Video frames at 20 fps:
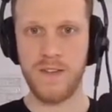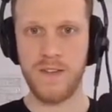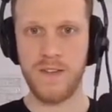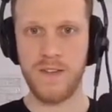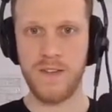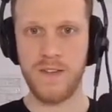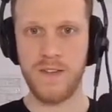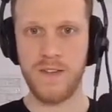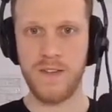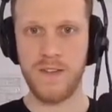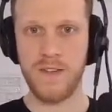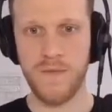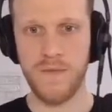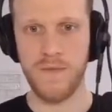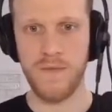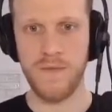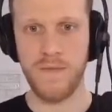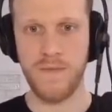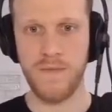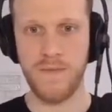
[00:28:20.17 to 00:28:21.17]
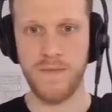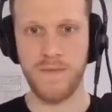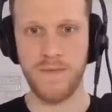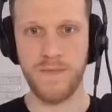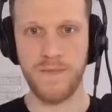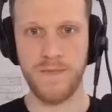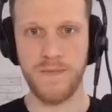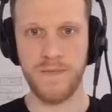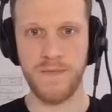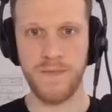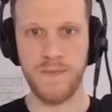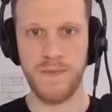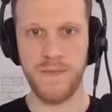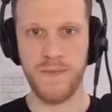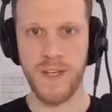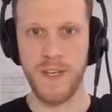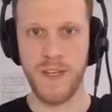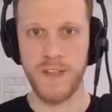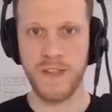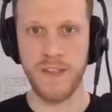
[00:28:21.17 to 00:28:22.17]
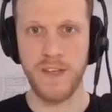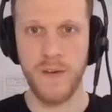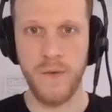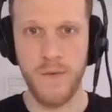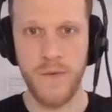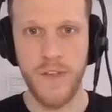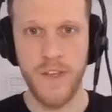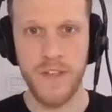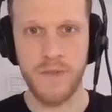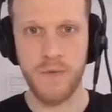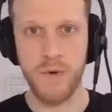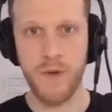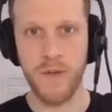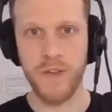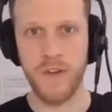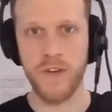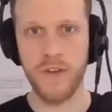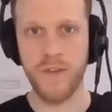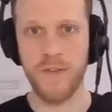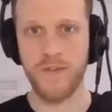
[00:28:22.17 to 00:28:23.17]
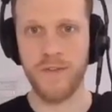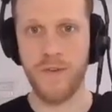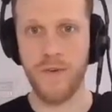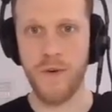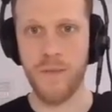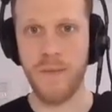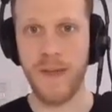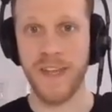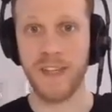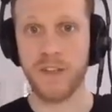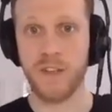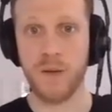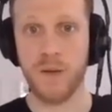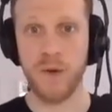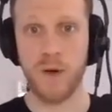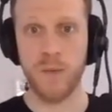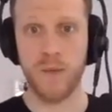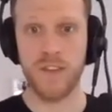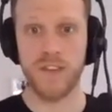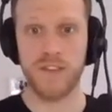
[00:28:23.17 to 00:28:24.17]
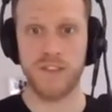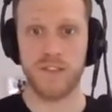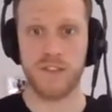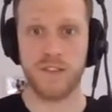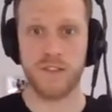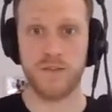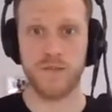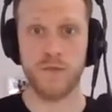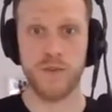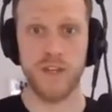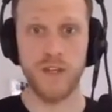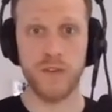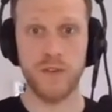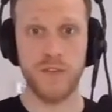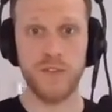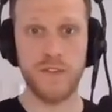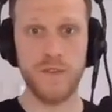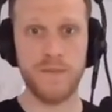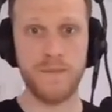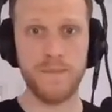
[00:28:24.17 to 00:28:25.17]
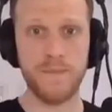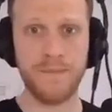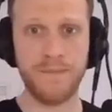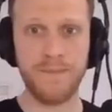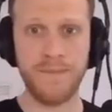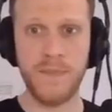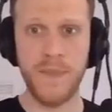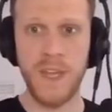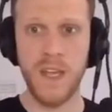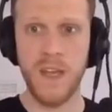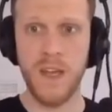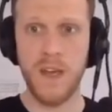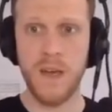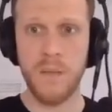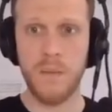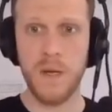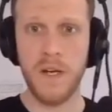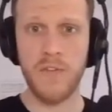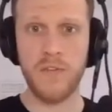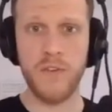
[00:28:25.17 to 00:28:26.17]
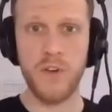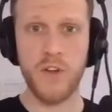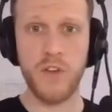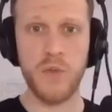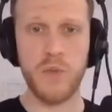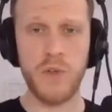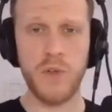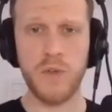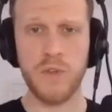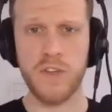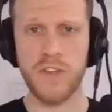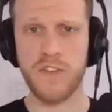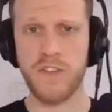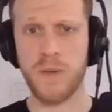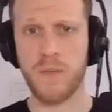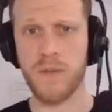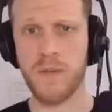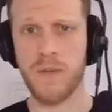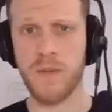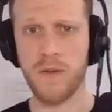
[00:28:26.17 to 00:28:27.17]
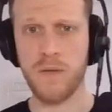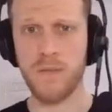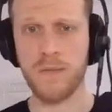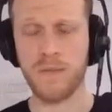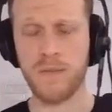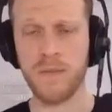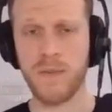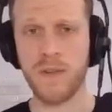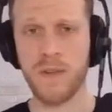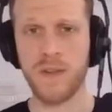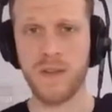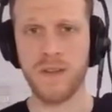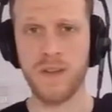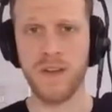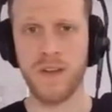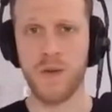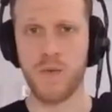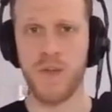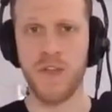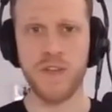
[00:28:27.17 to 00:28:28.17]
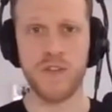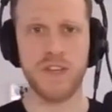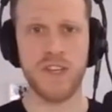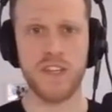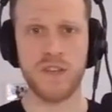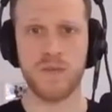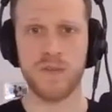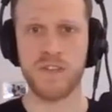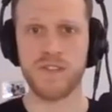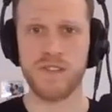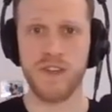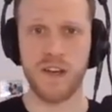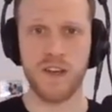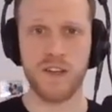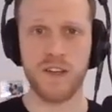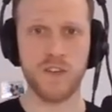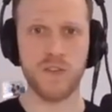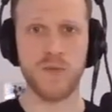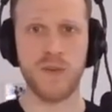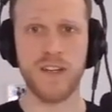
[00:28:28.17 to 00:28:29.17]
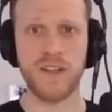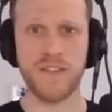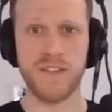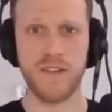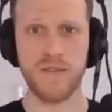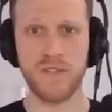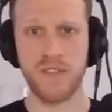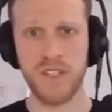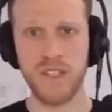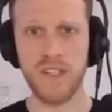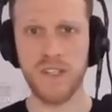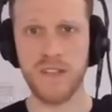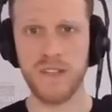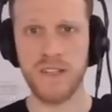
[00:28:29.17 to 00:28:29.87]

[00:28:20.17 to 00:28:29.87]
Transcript: So now these were the four main components of reuse. But of course, we do not stop here. Uh, reuse has been started in 2017,